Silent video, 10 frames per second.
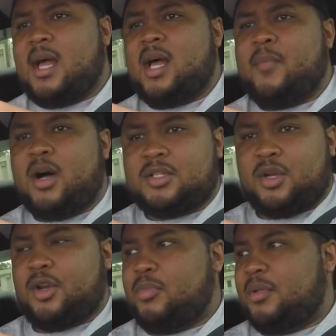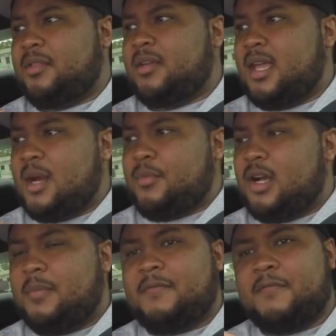I'm also going to put the
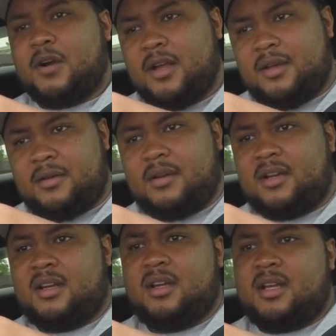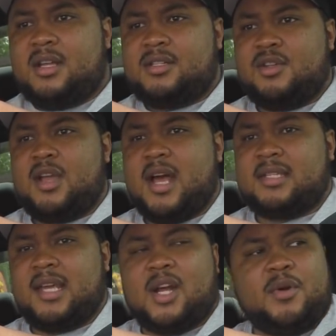camera up front so you guys
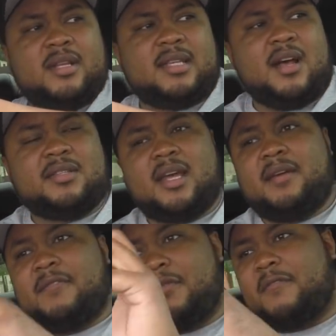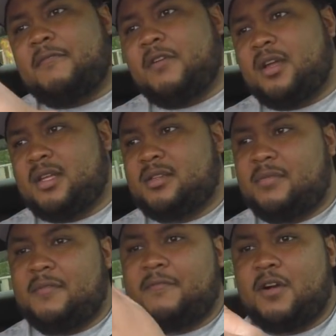can hear what it sounds like from the front, because in
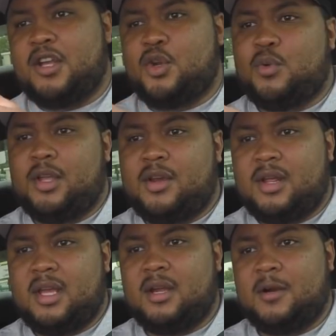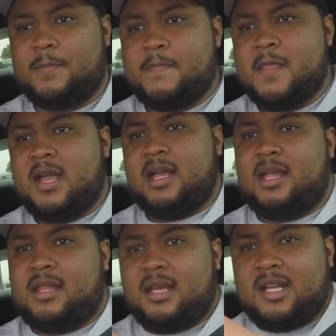the front you're really going to hear
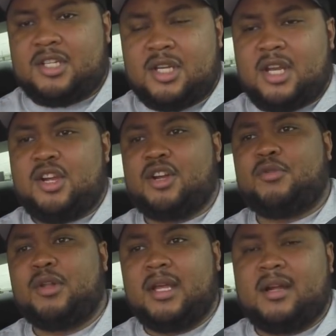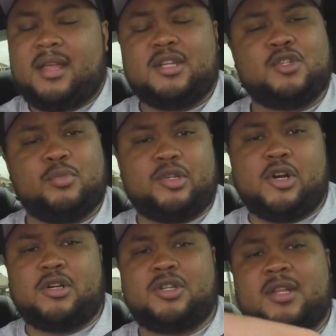the engine, and you're going to really hear that
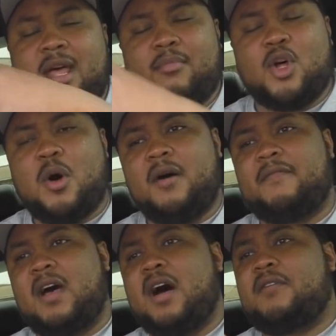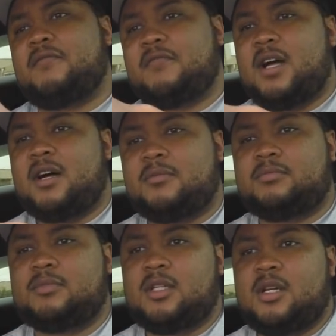supercharger and that blow-off valve
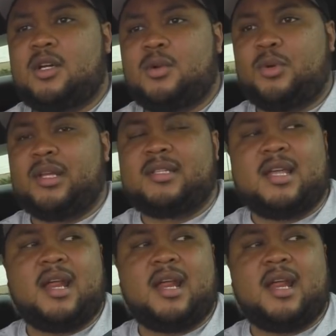release that